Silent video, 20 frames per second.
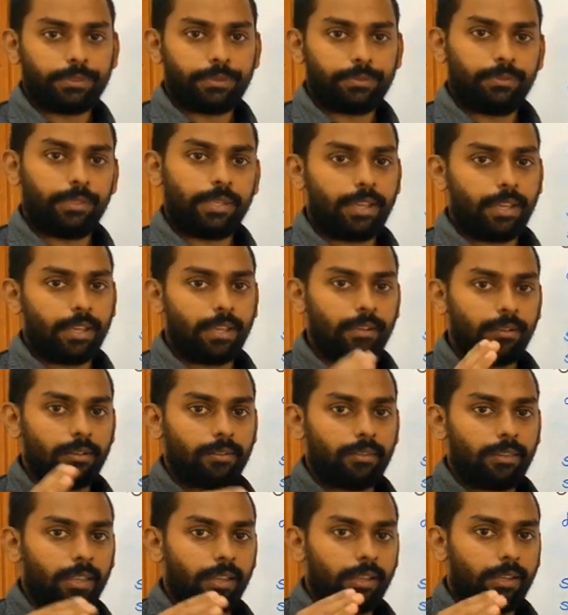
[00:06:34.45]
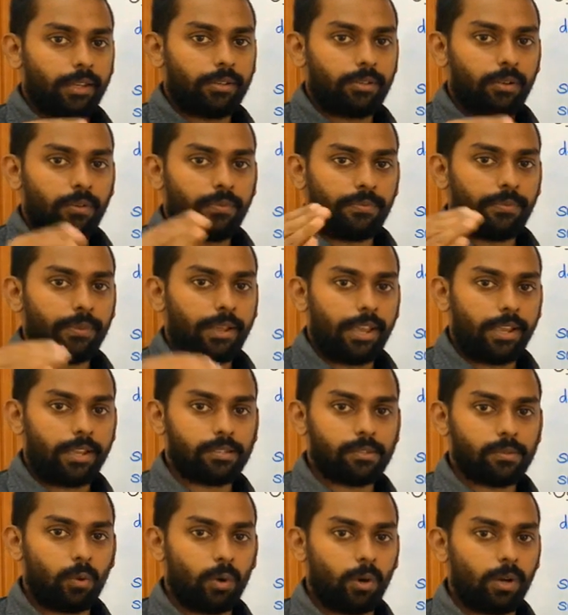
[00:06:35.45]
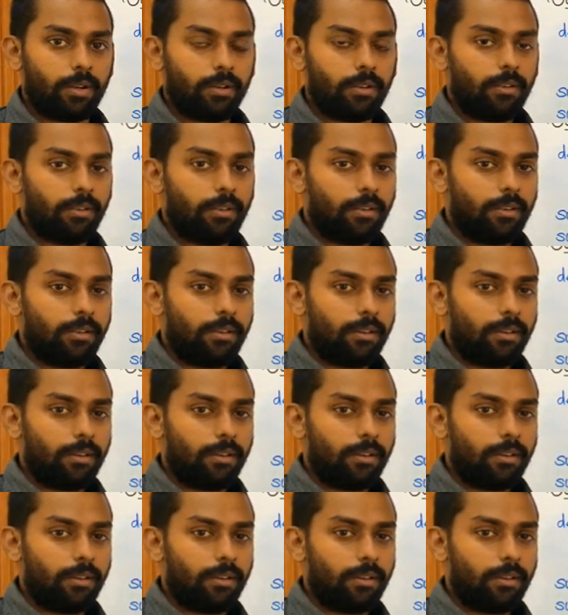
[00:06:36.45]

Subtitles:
We can think it of as what?